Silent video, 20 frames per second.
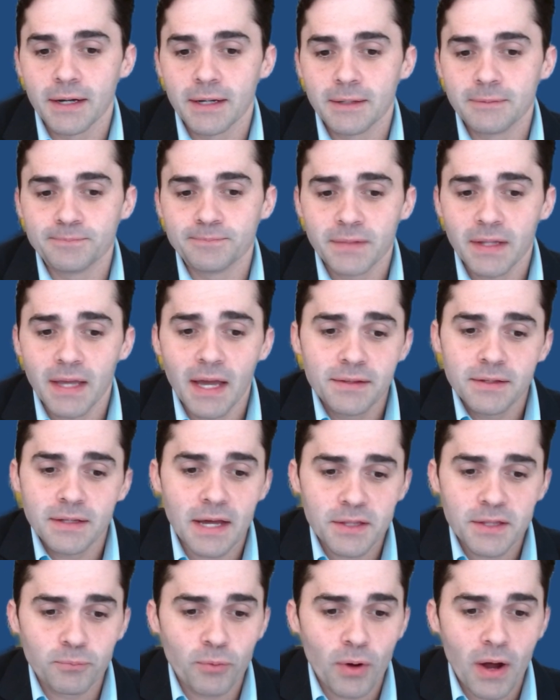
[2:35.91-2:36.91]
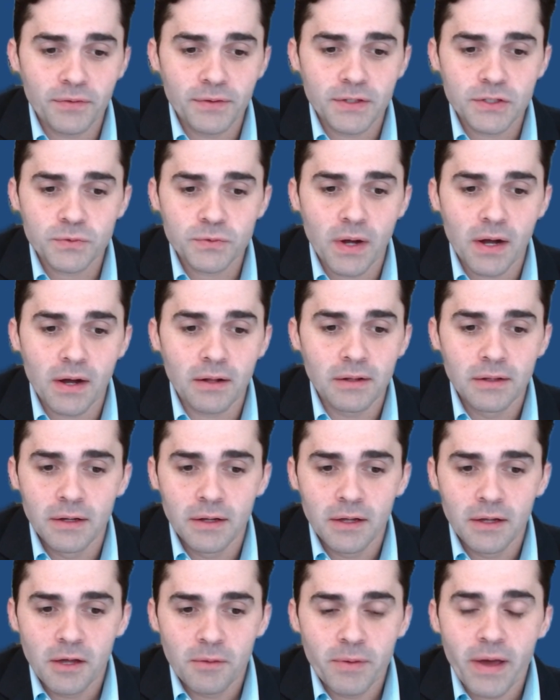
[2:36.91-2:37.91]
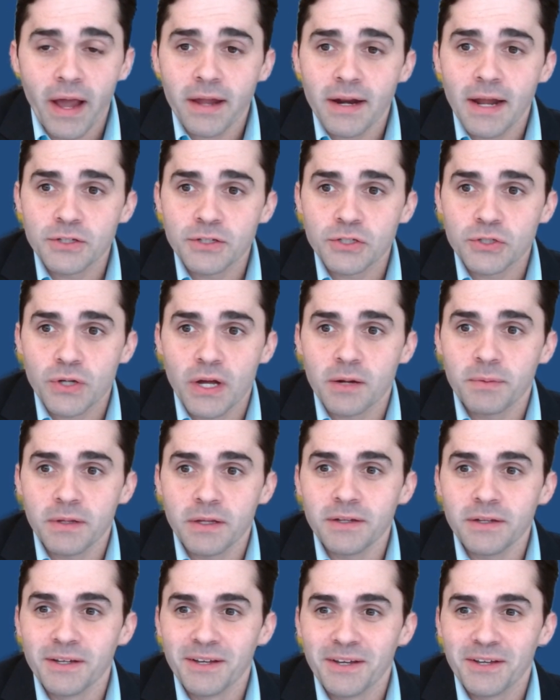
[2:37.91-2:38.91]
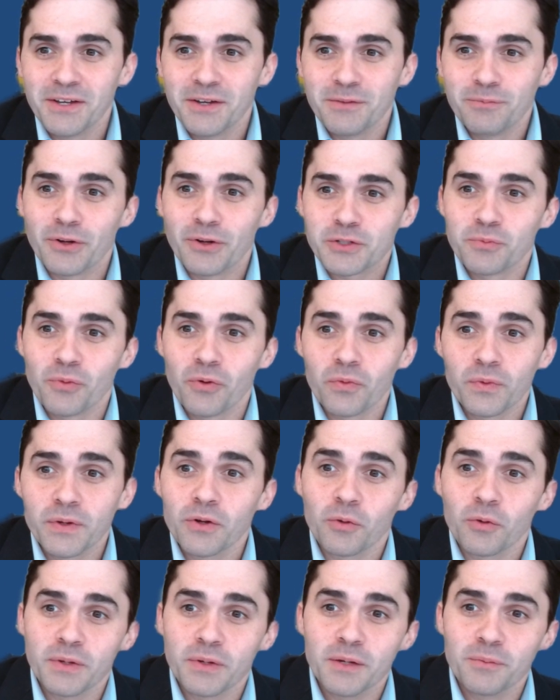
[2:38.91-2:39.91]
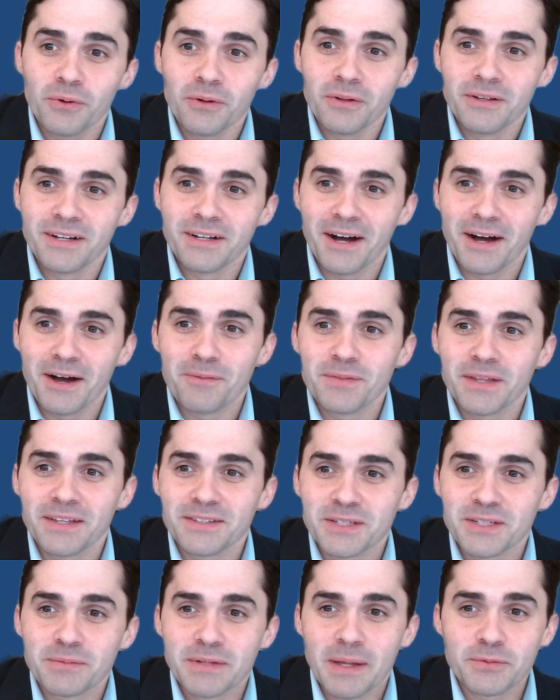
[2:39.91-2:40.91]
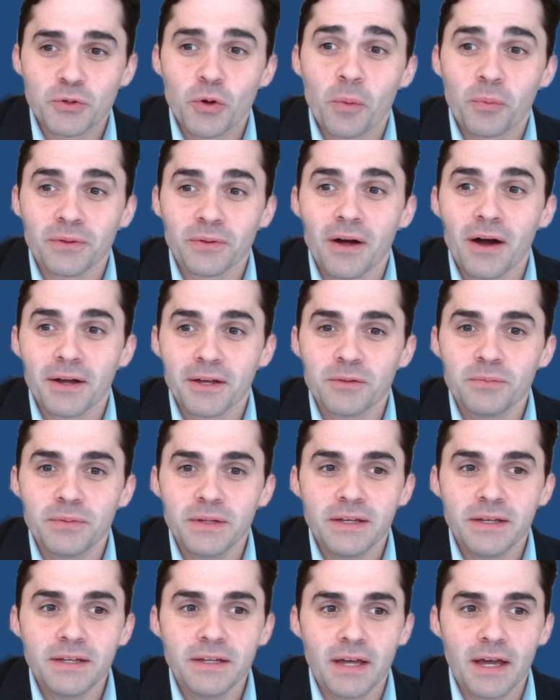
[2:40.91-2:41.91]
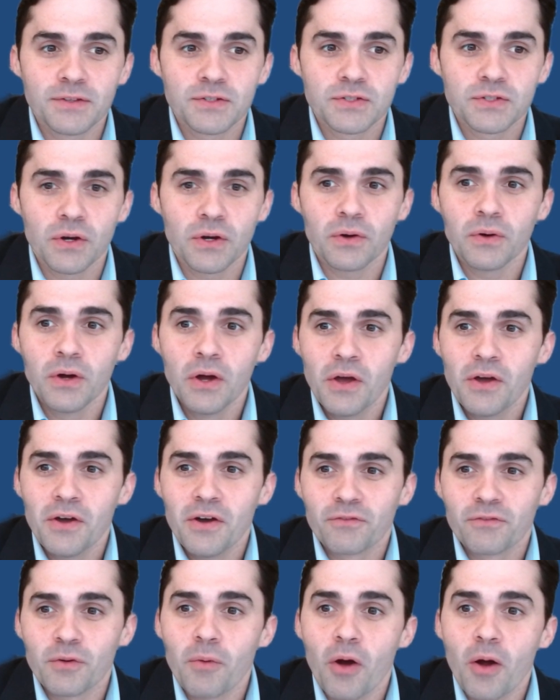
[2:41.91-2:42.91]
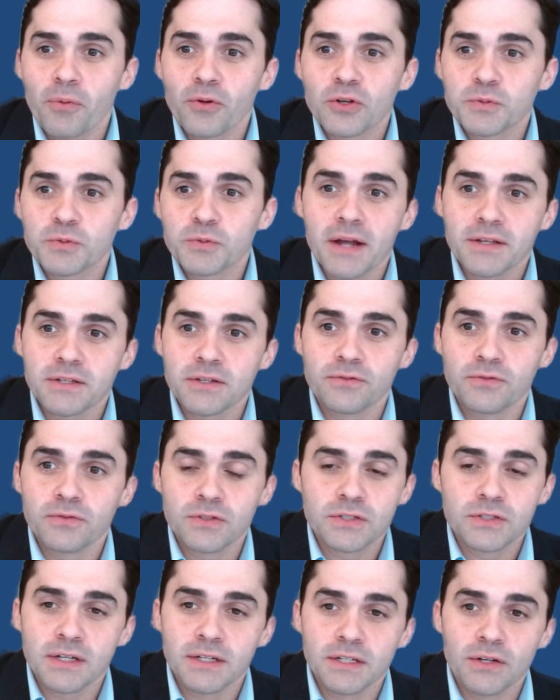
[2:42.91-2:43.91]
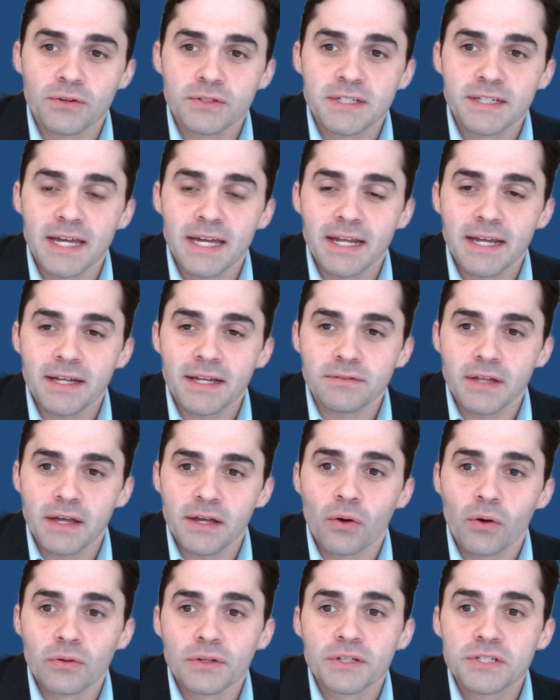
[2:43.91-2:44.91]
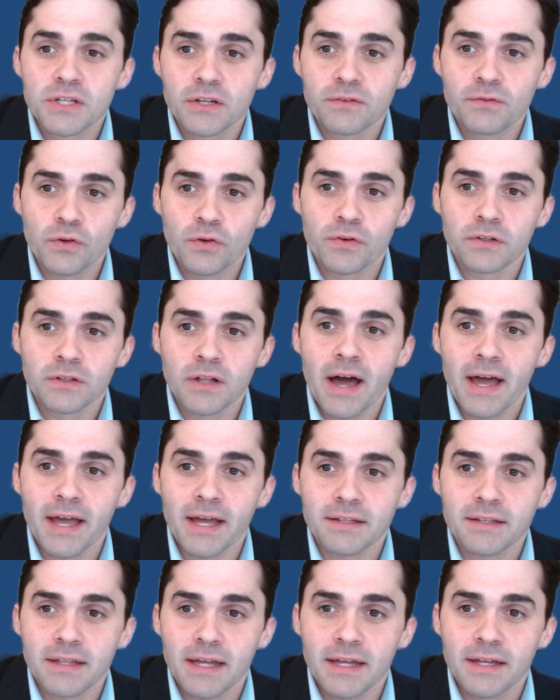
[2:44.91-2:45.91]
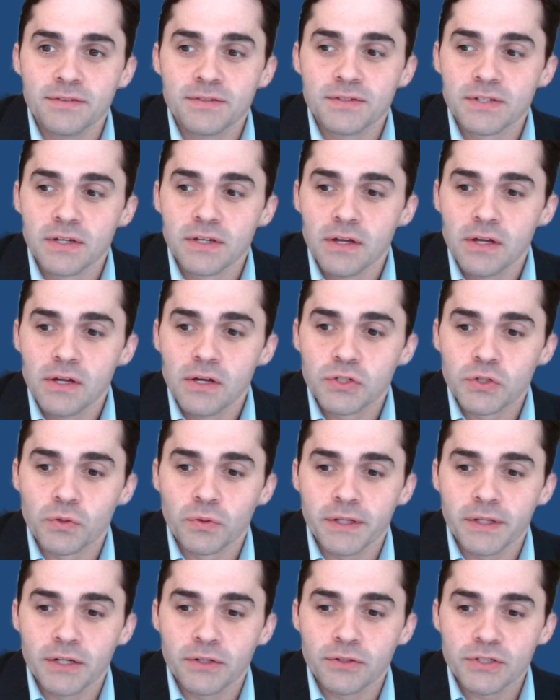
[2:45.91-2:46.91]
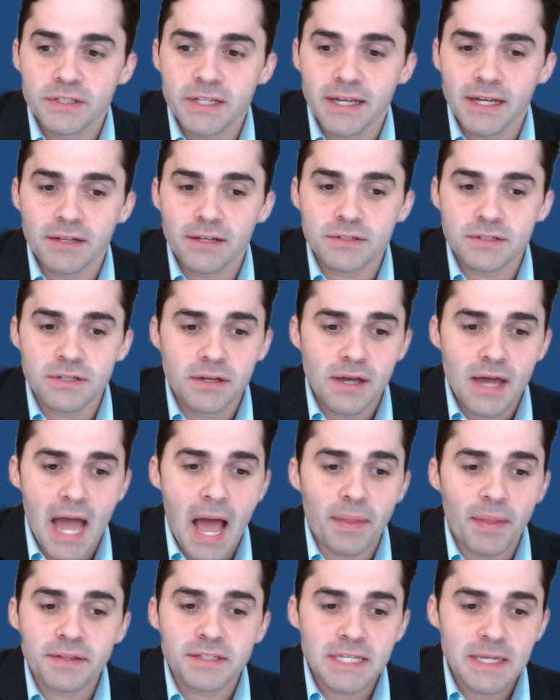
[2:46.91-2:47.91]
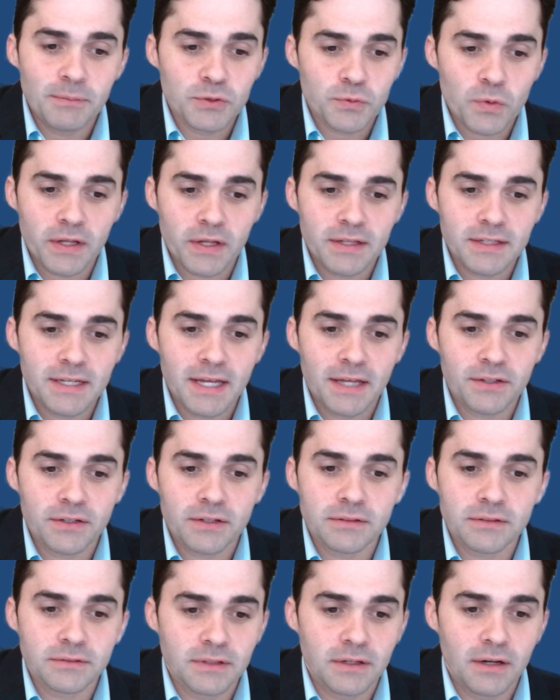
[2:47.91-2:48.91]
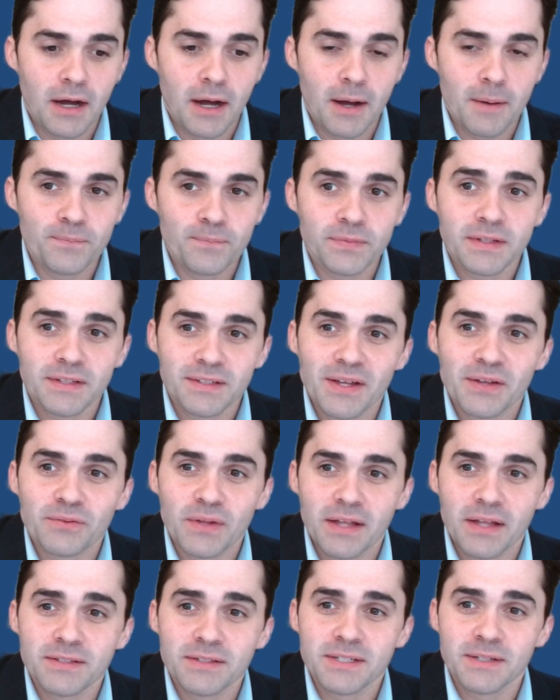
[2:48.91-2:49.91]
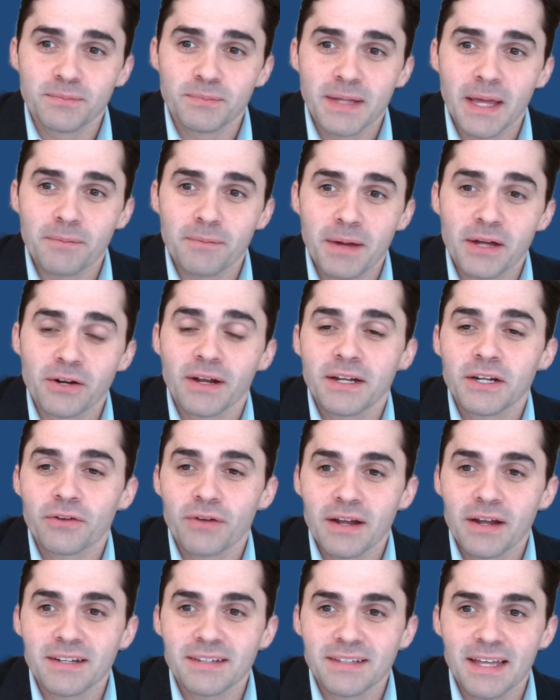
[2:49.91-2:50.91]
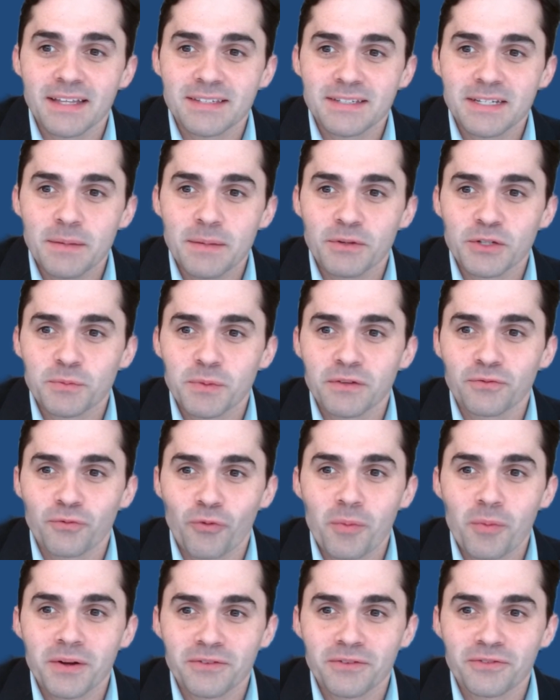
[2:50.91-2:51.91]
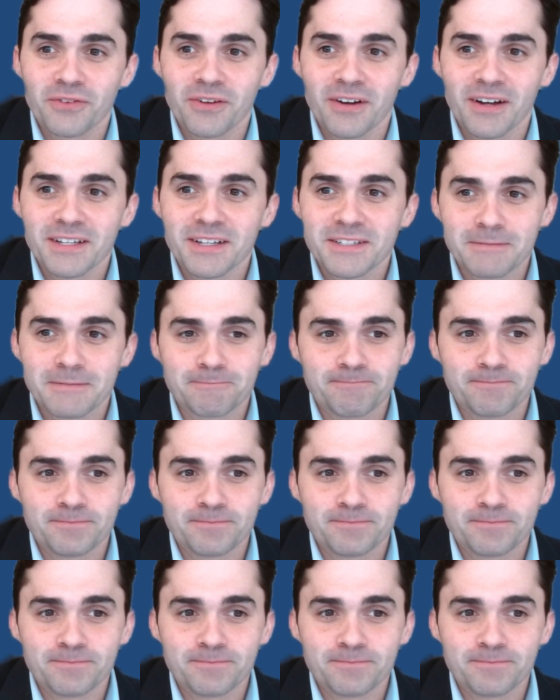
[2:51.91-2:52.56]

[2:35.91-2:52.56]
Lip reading: And then I think broadly as well, Matt and I just try to be much more real people than sometimes corporate law can be. And so from our perspective, to get a holistic view of a client and to really understand how that team is working together and to get better integrated in that team has been informative for us.